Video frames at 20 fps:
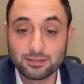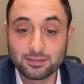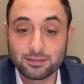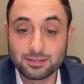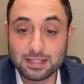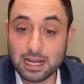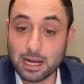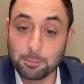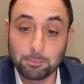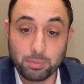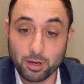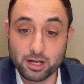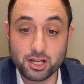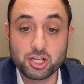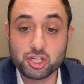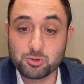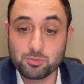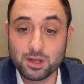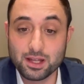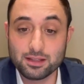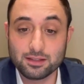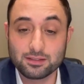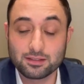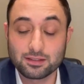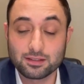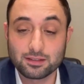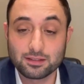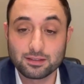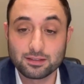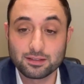Not a punishment.
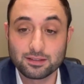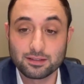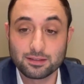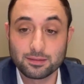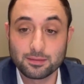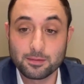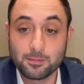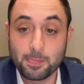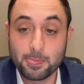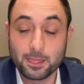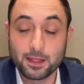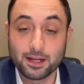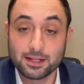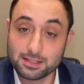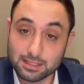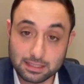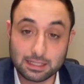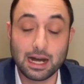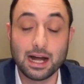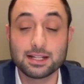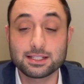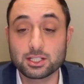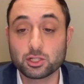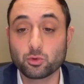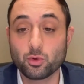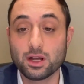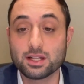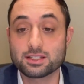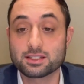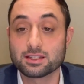It's a
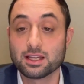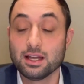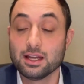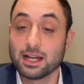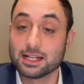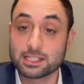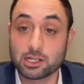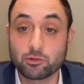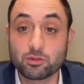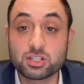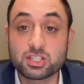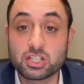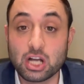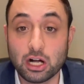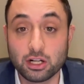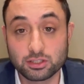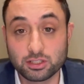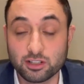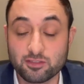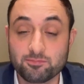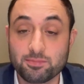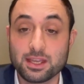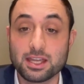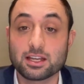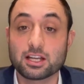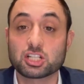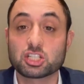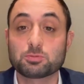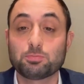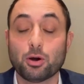consequence. It's a result of being
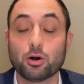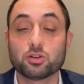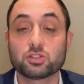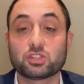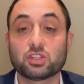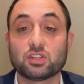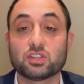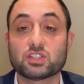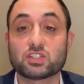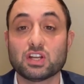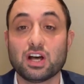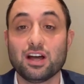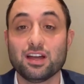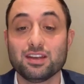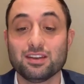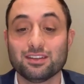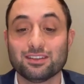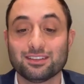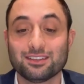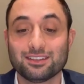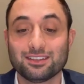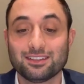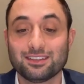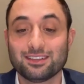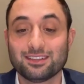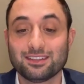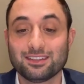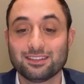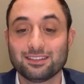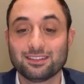exposed to the sun.
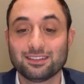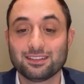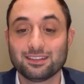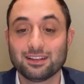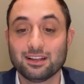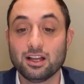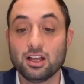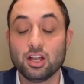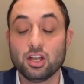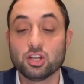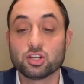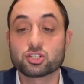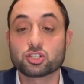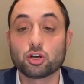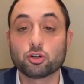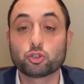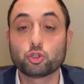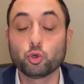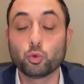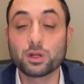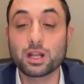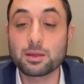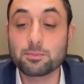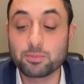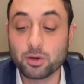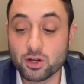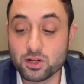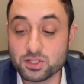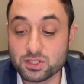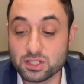So too, when a
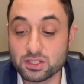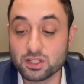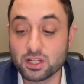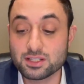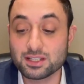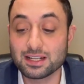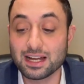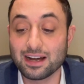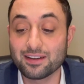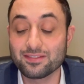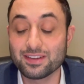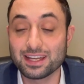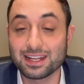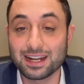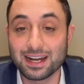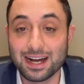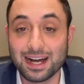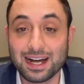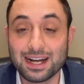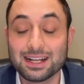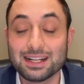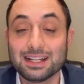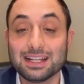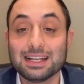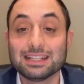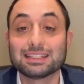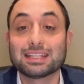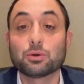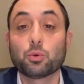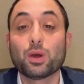person does an avera,
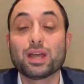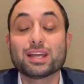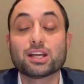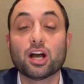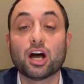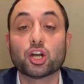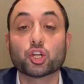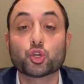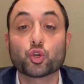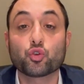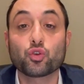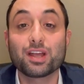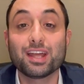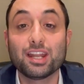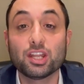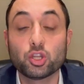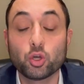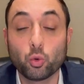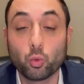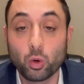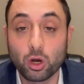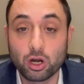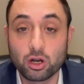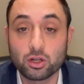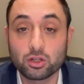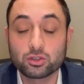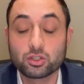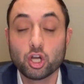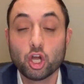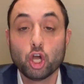the way God created the
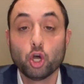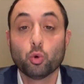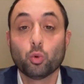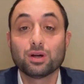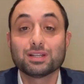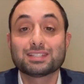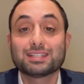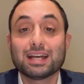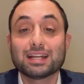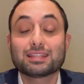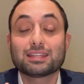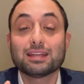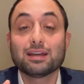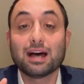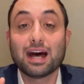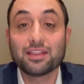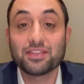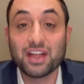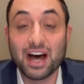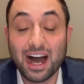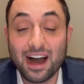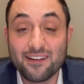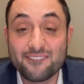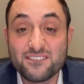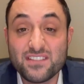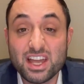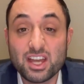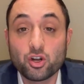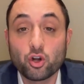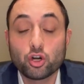world was that the
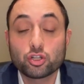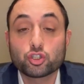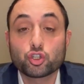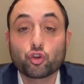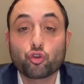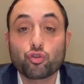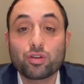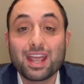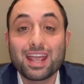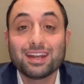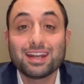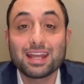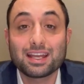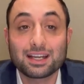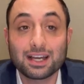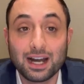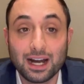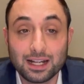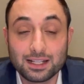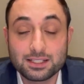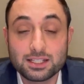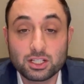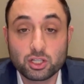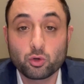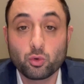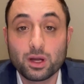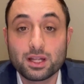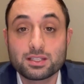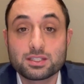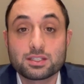averot create a
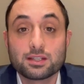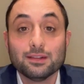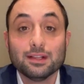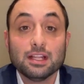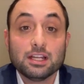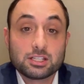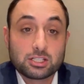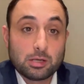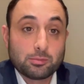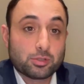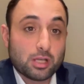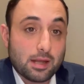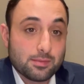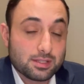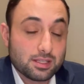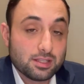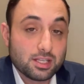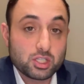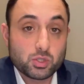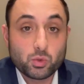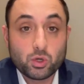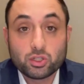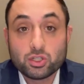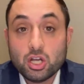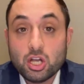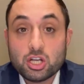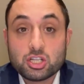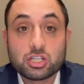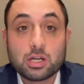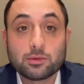consequence, sometimes in this world,
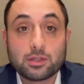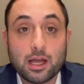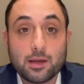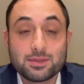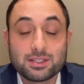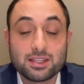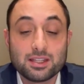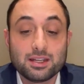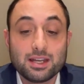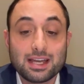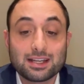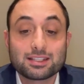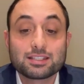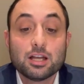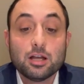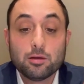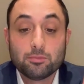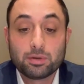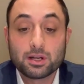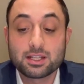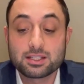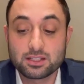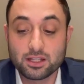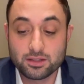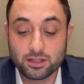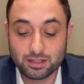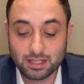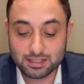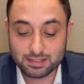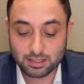sometimes in the next, but it's
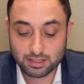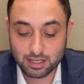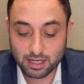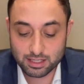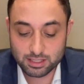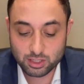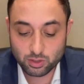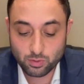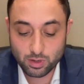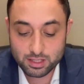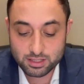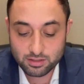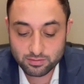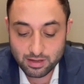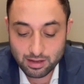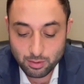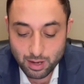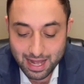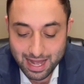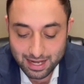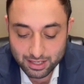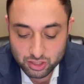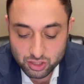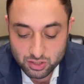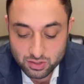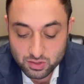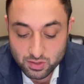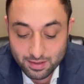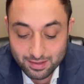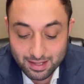nonetheless a consequence of our
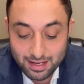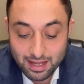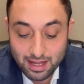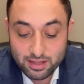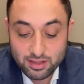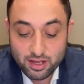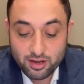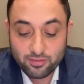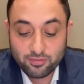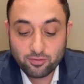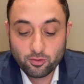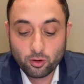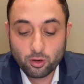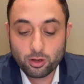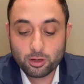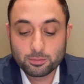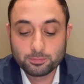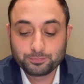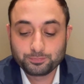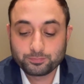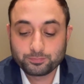actions. And therefore,